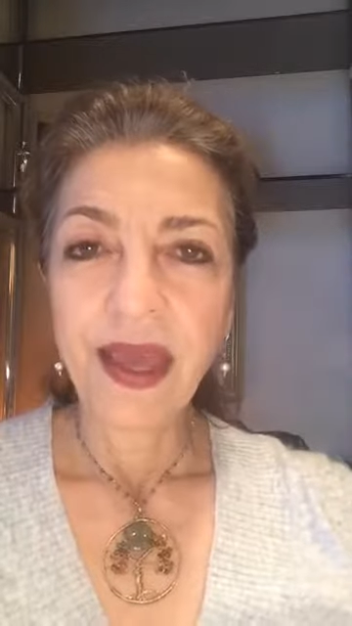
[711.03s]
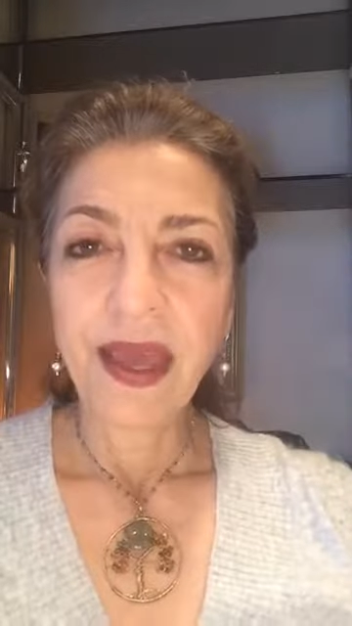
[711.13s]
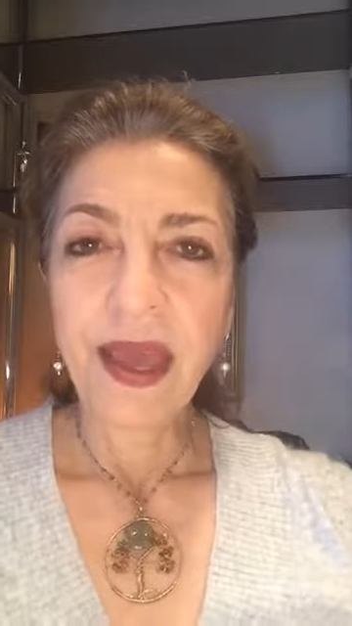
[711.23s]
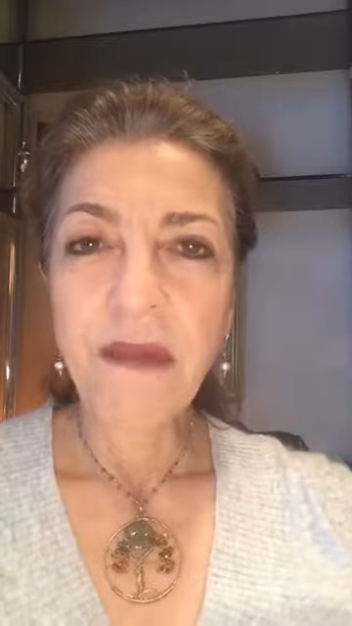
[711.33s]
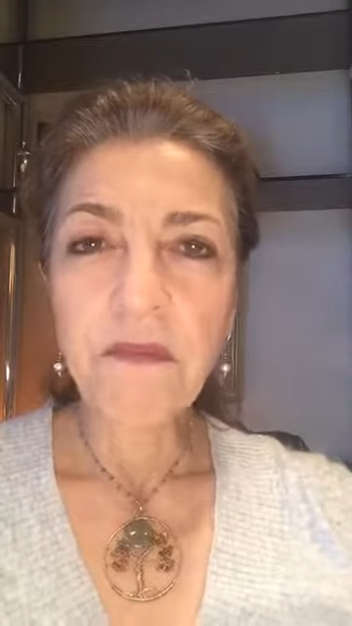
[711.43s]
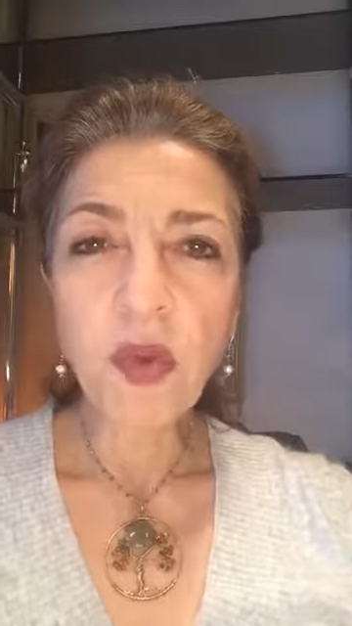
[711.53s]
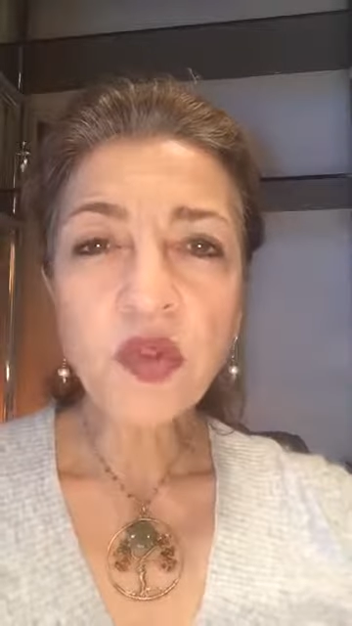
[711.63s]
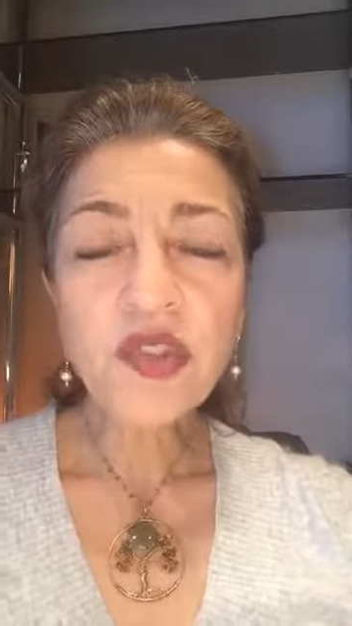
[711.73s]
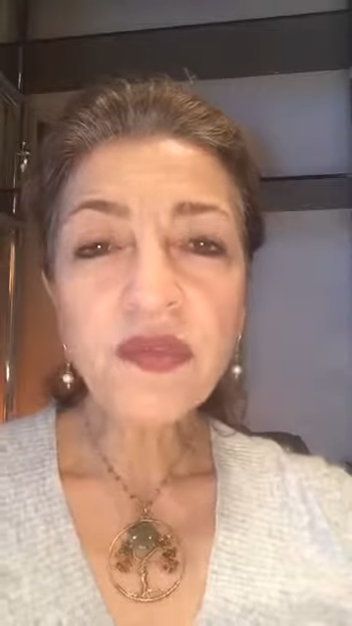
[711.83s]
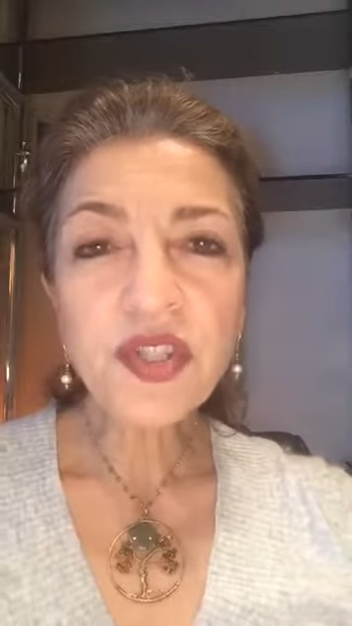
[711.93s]
And most
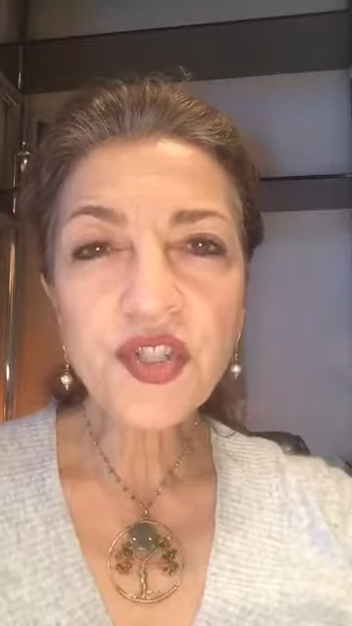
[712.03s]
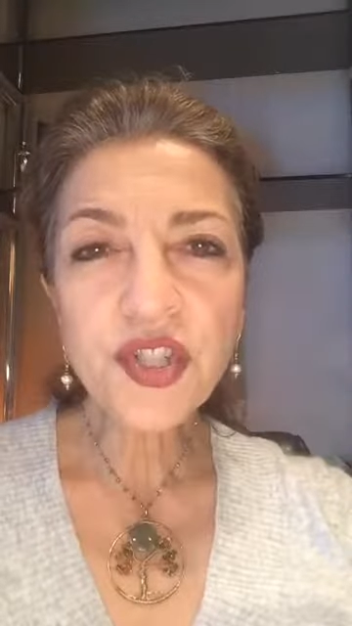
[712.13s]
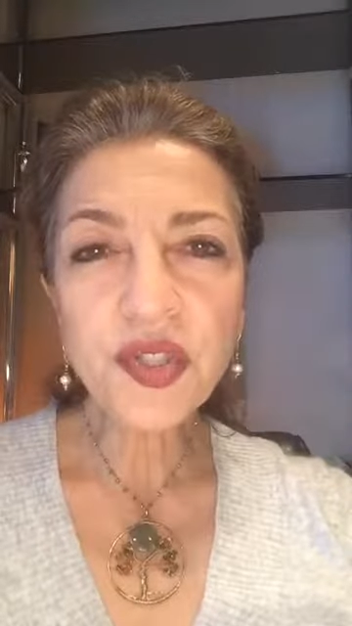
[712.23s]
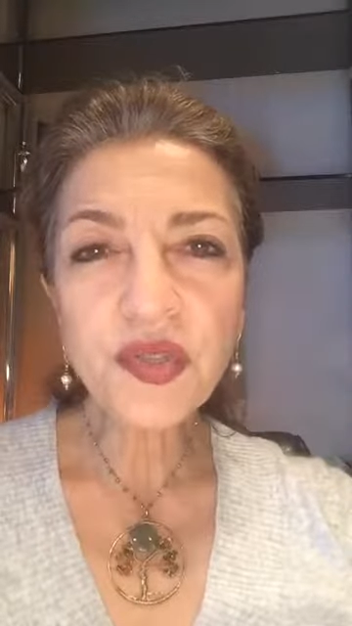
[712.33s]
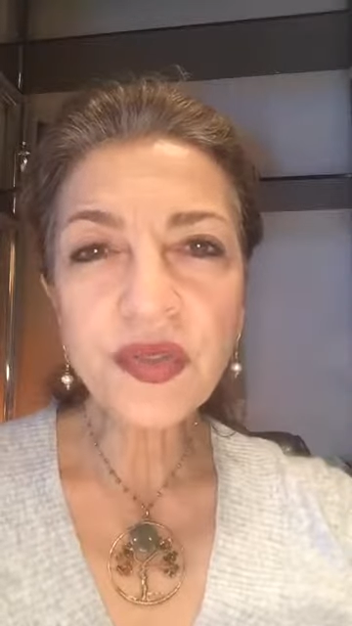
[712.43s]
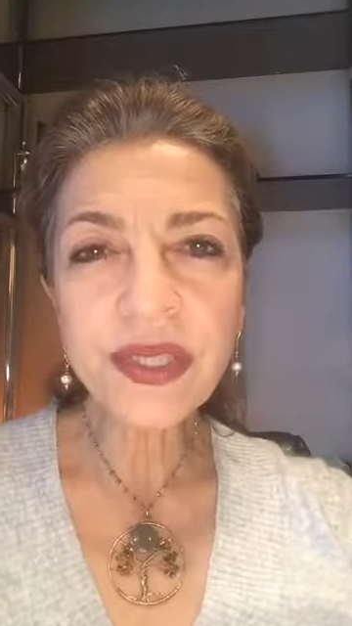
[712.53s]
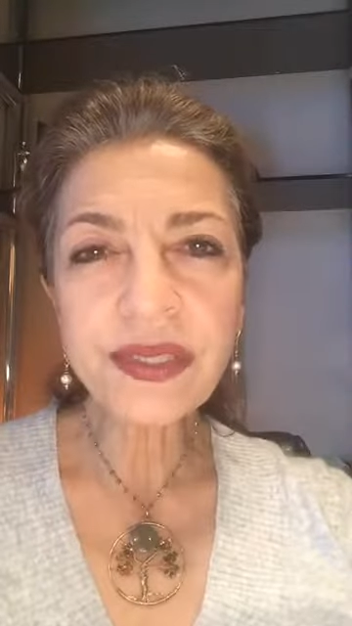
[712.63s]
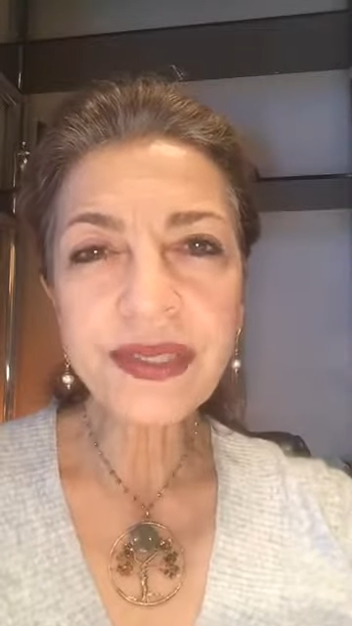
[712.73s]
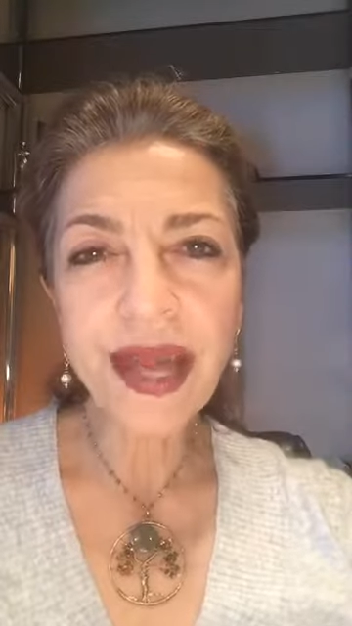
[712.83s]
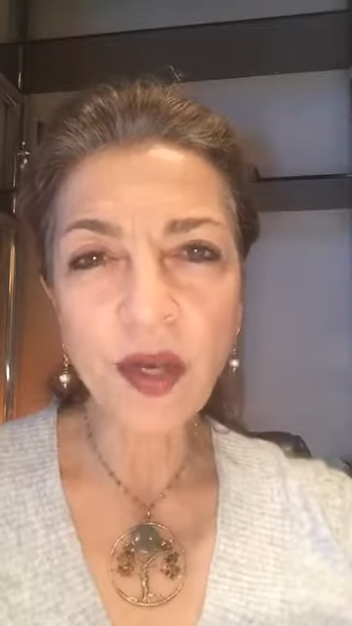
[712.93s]
of the children
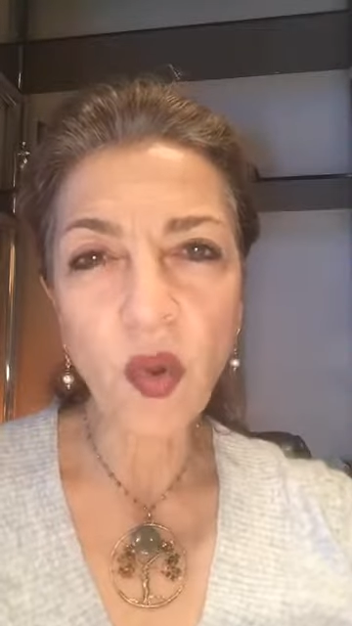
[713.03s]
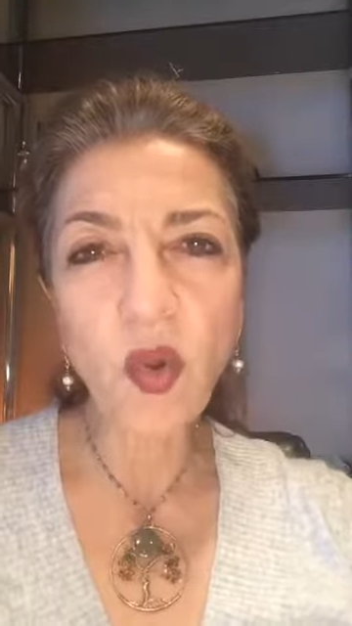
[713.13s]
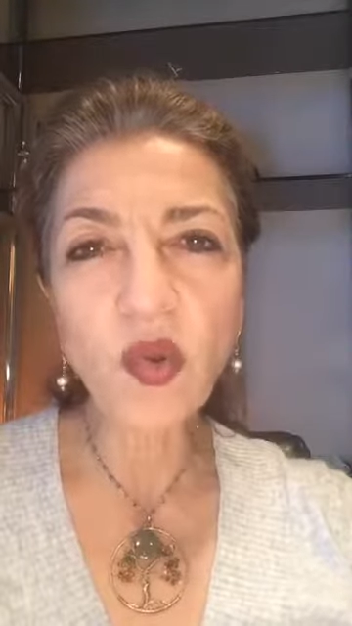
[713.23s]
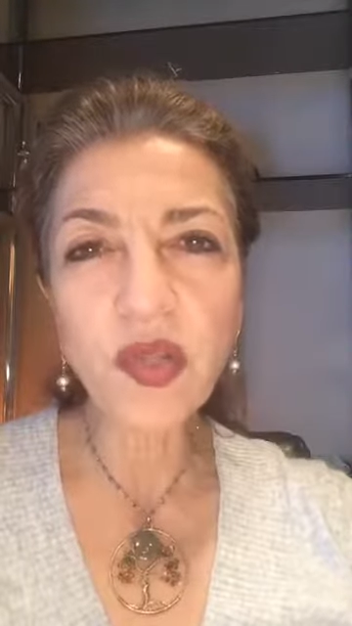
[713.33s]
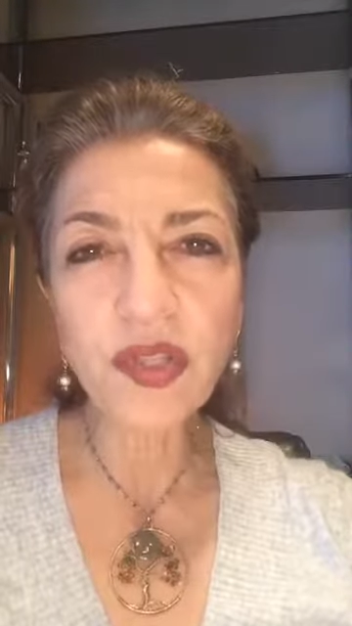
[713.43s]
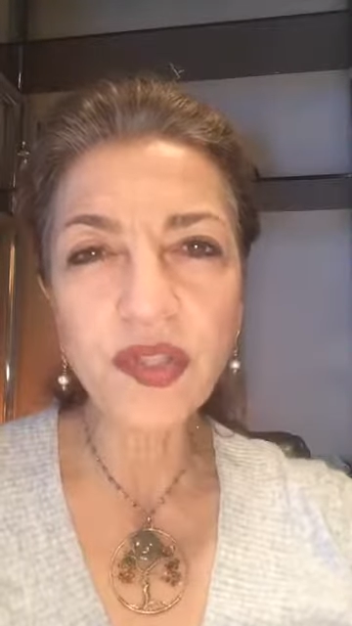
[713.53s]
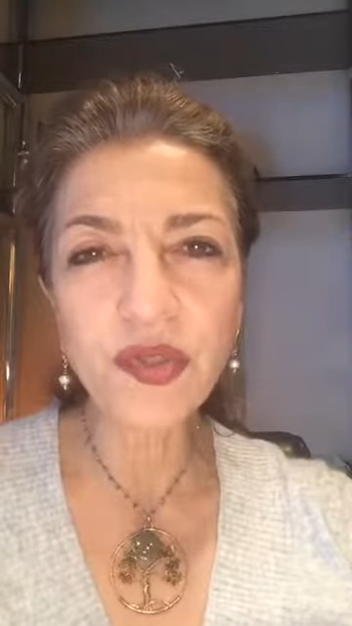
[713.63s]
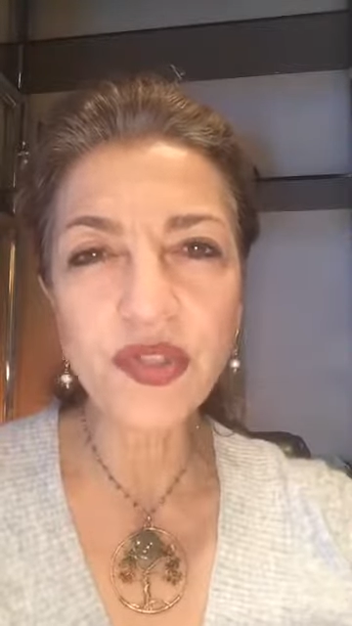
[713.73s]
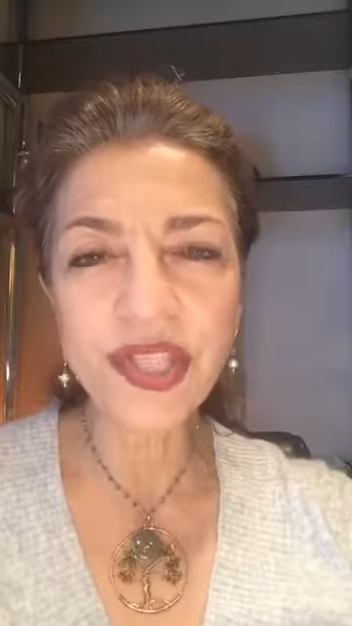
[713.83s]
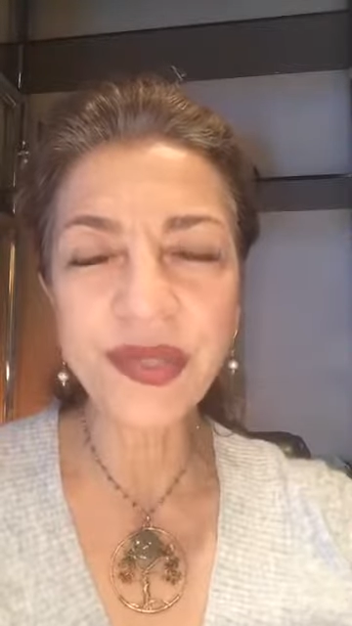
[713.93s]
that hold on to
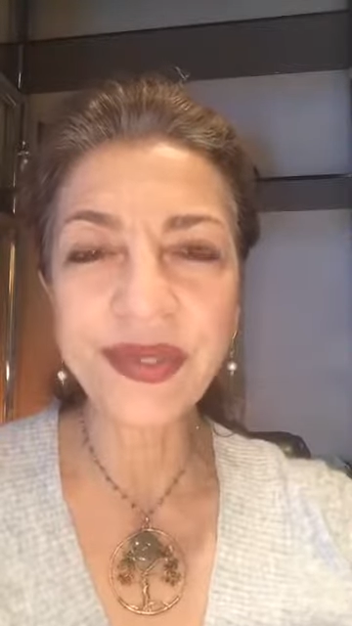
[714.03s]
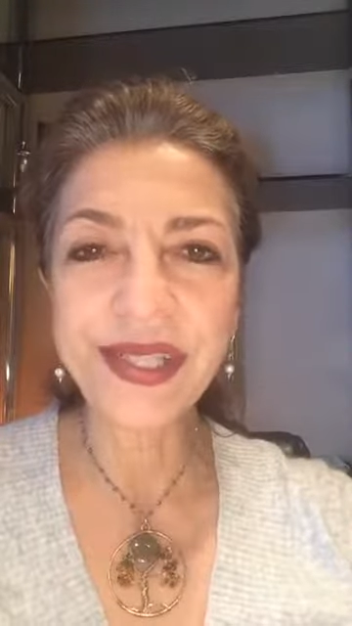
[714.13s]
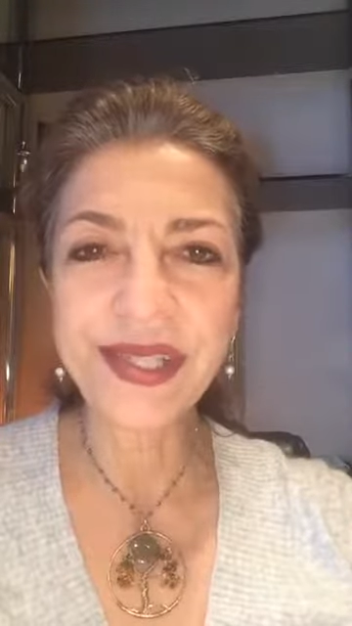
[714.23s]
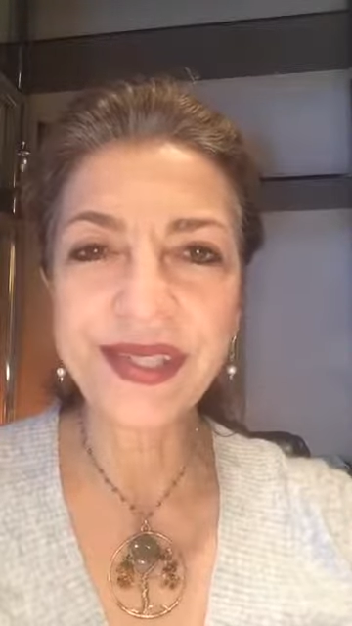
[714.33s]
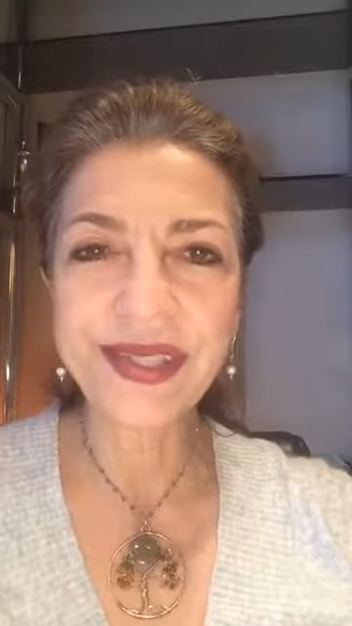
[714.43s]
secrets